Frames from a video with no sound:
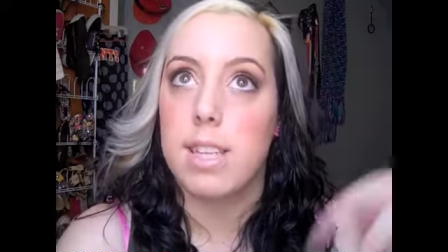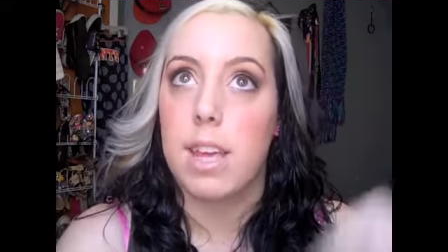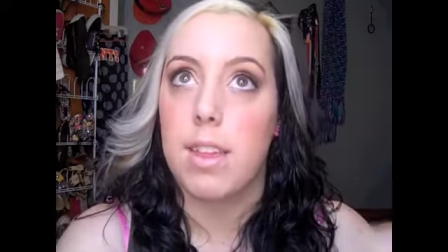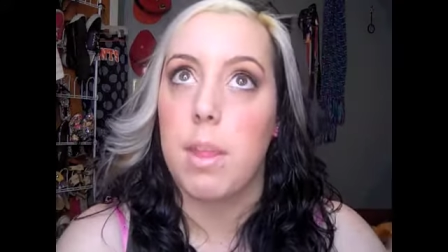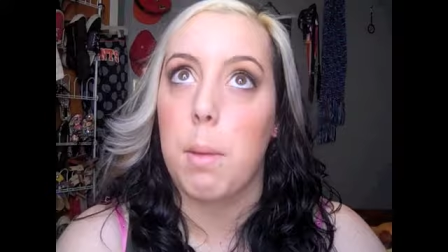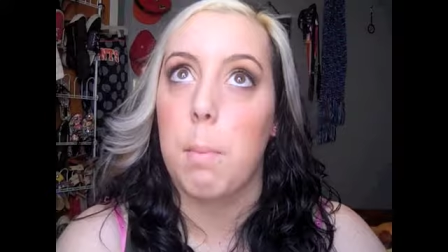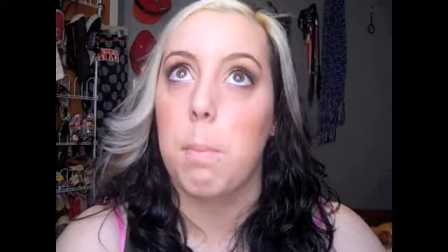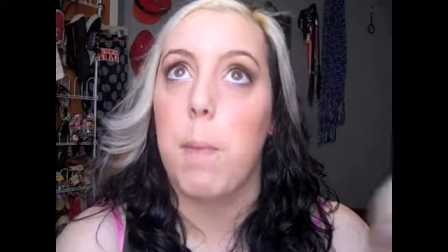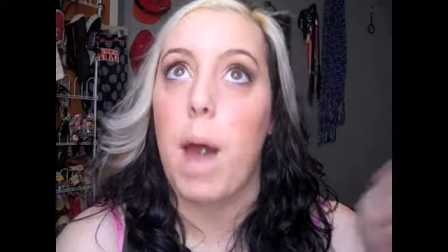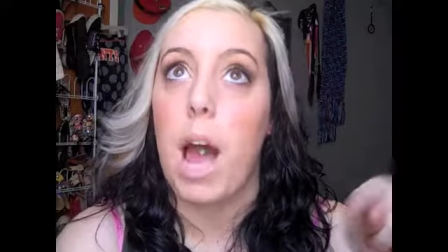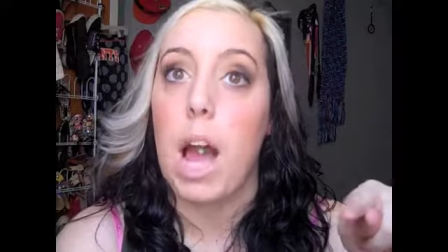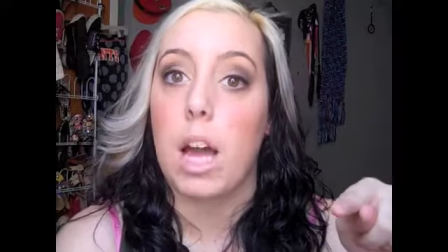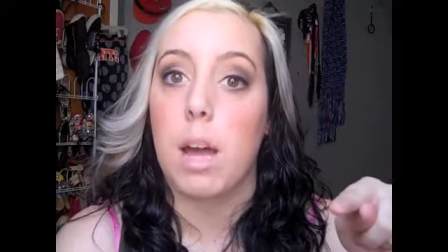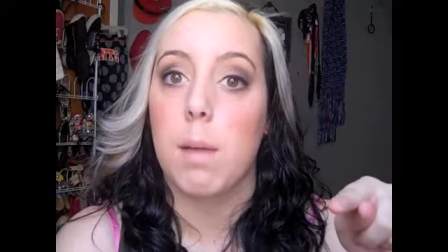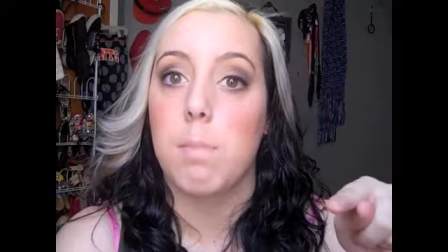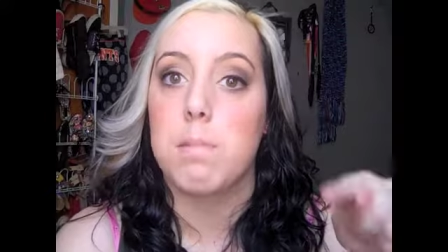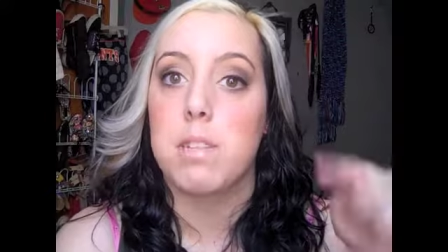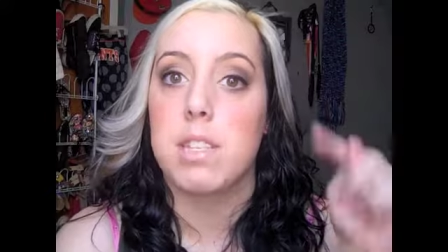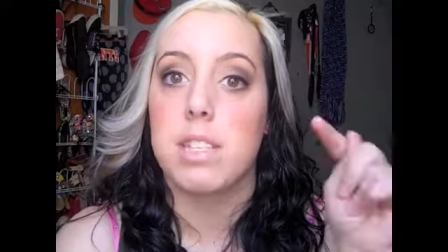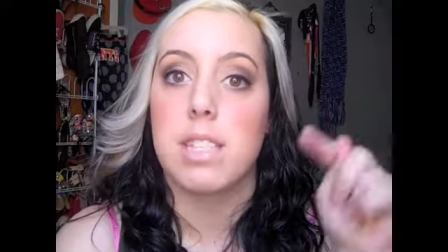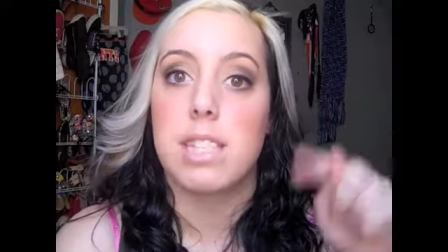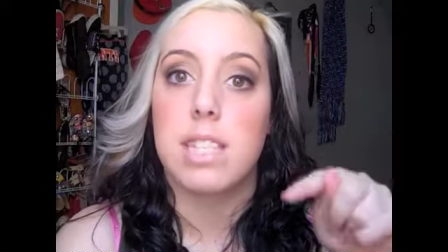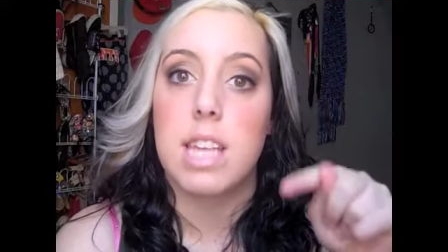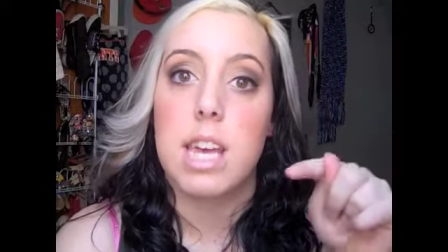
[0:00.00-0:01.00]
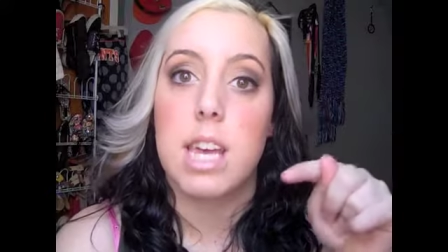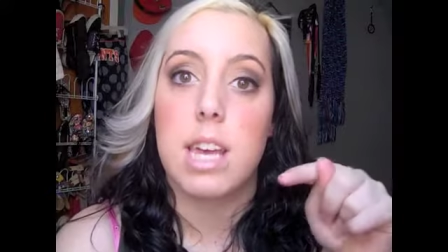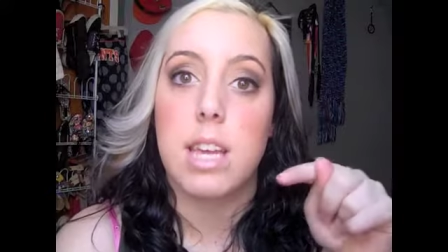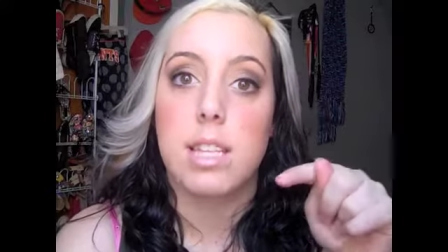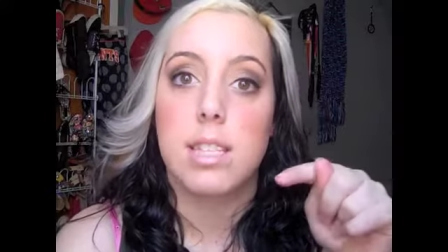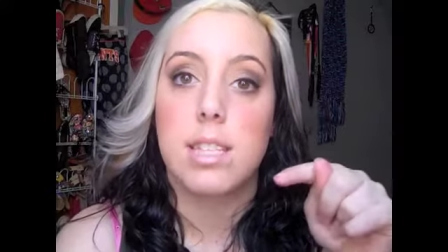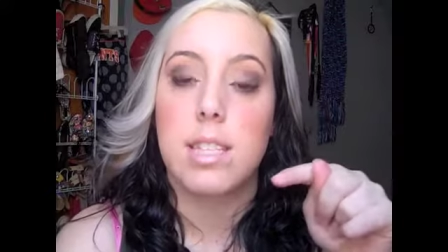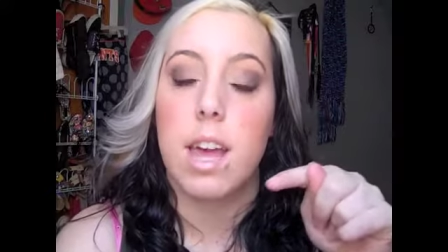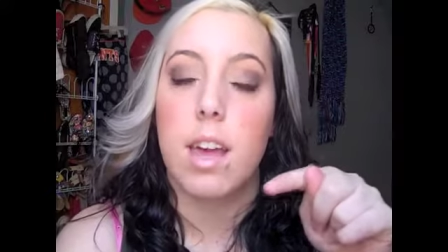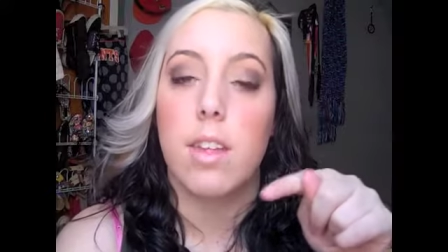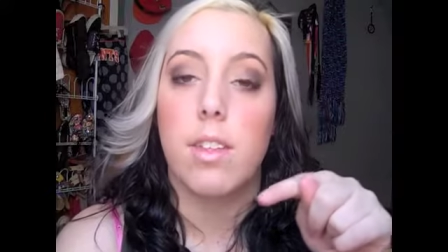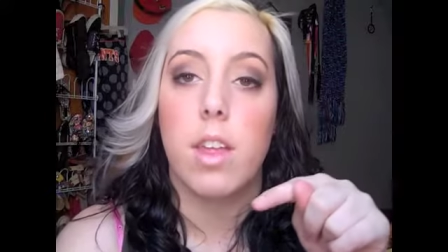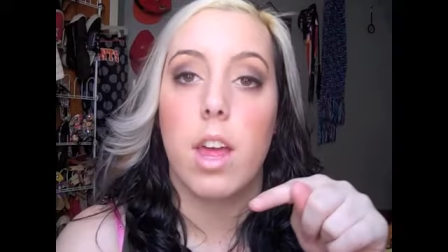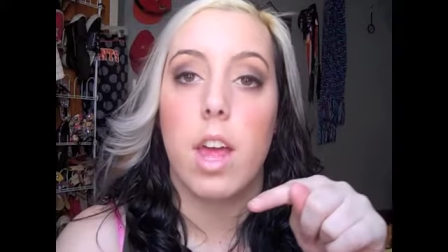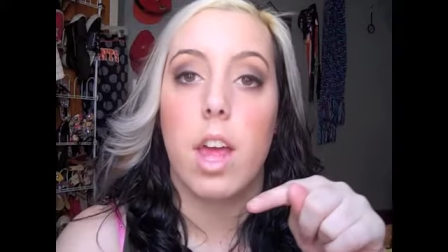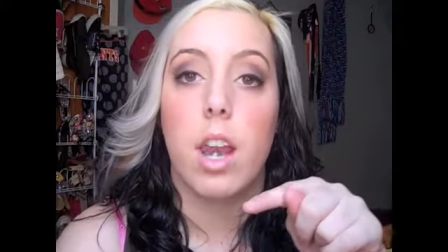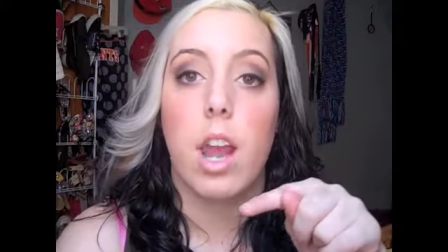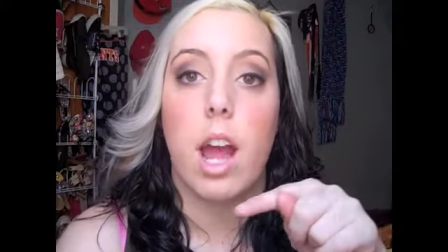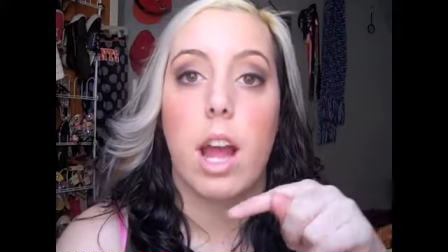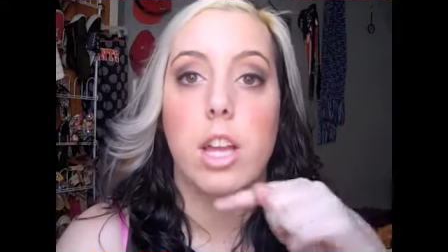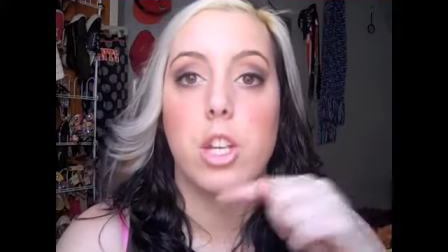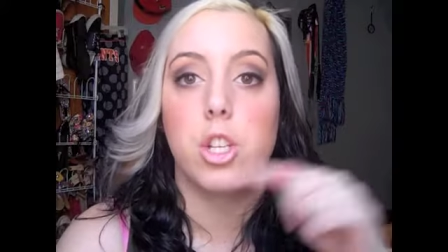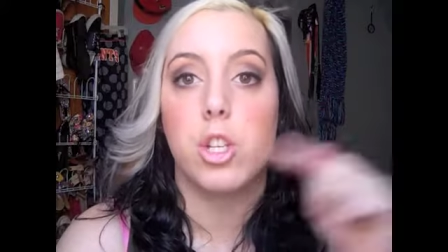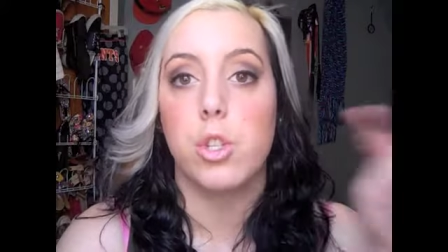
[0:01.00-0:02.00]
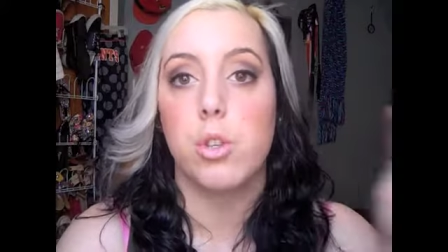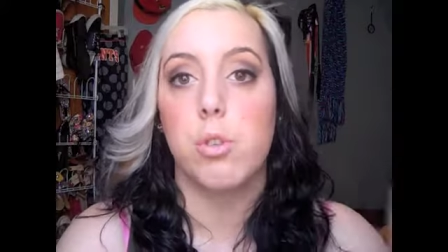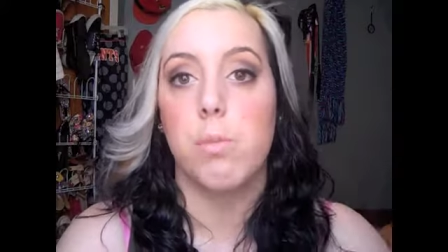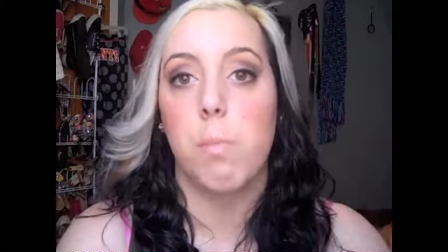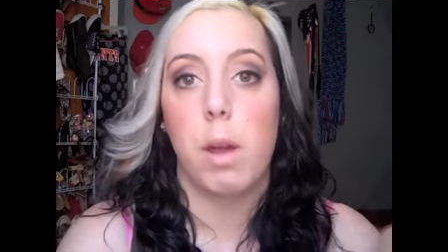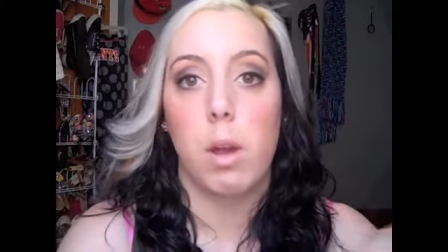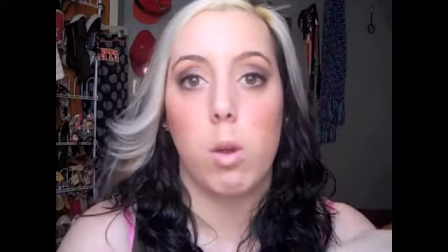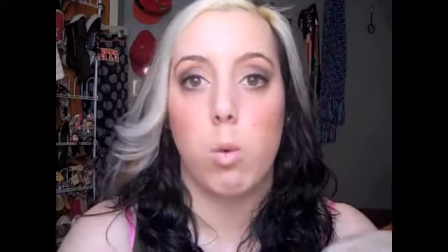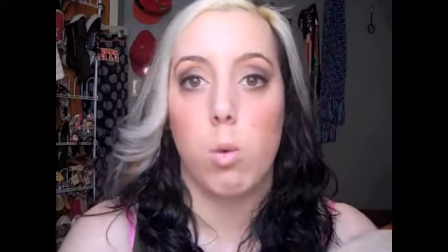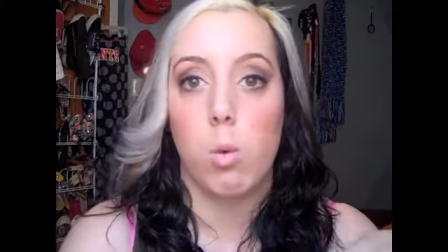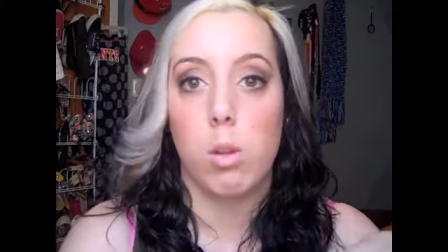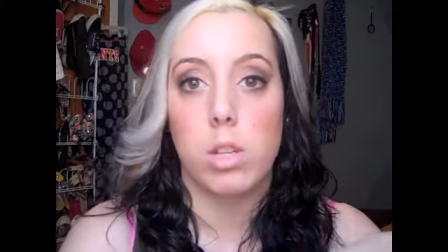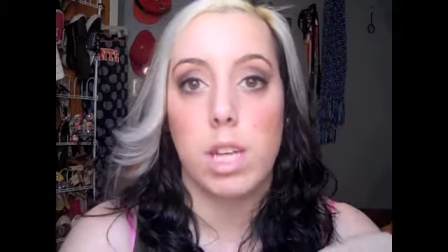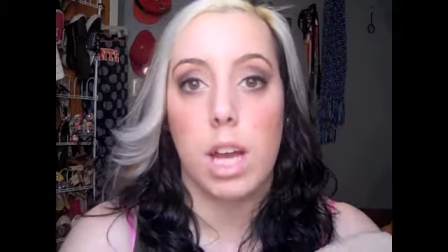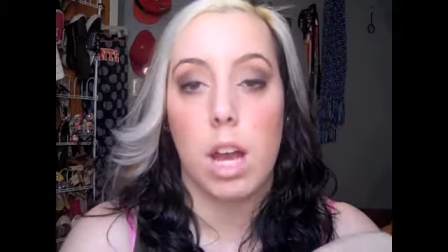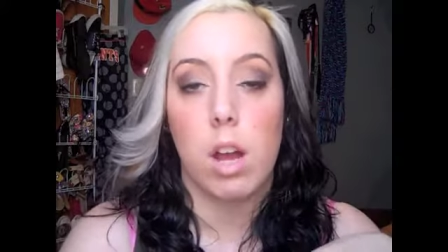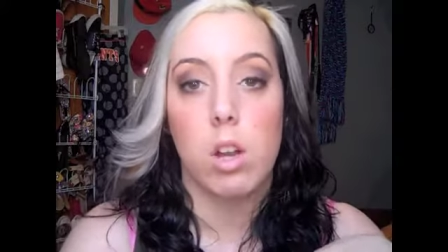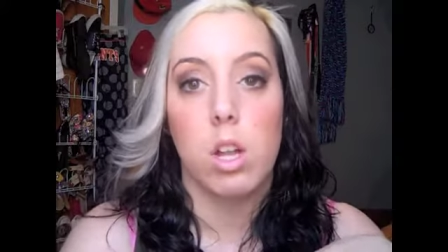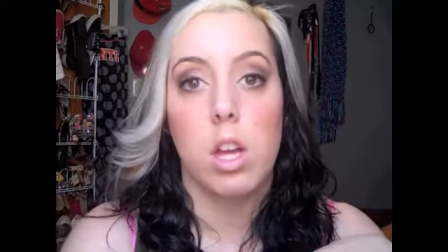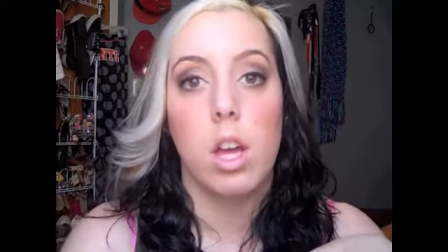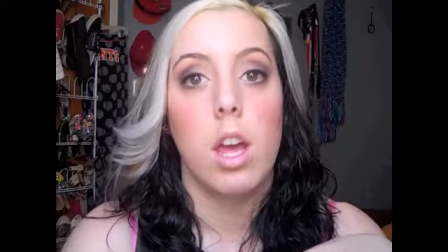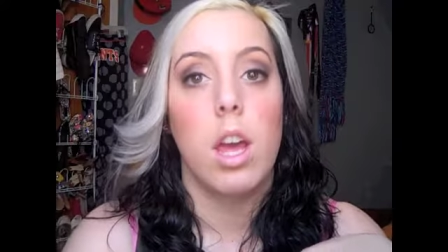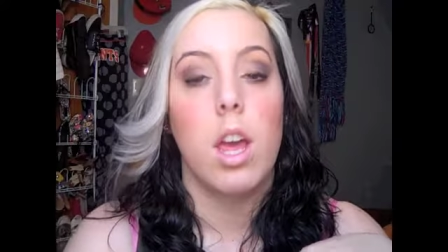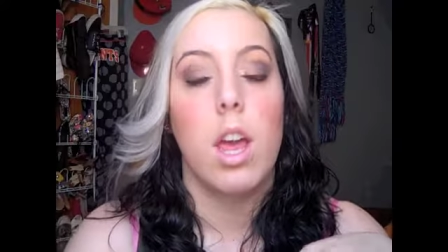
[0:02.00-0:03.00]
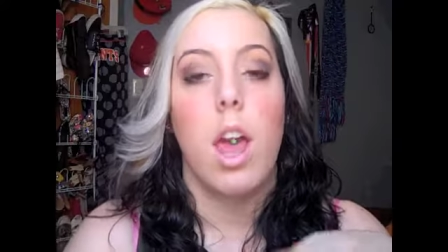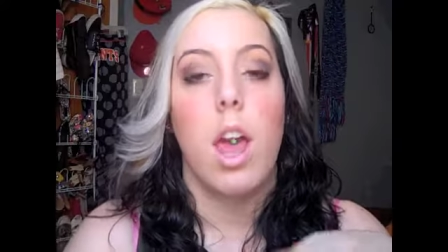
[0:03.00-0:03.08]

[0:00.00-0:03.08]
and then back up to six, and then I do my cool down.